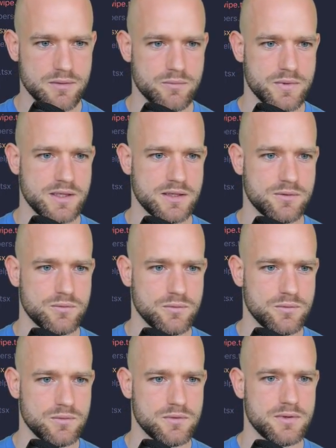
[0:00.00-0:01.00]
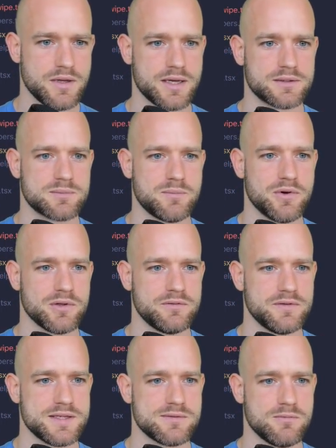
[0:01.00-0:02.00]
we need to export
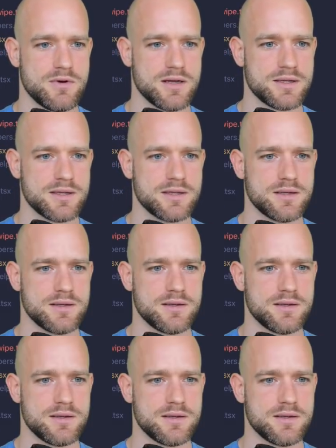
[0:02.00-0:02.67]
this one